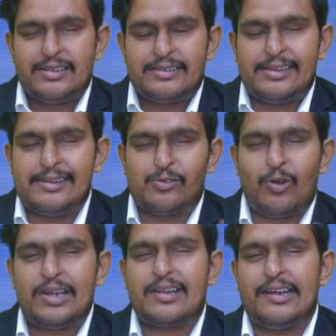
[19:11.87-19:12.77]
This is
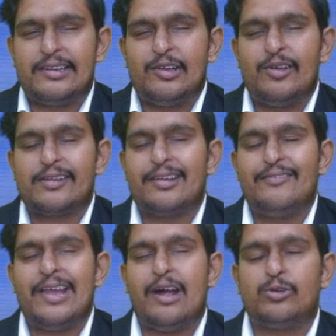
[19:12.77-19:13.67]
what continuously
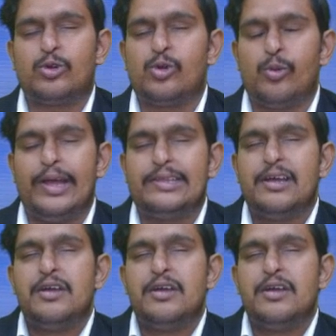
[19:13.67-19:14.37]
we have to do with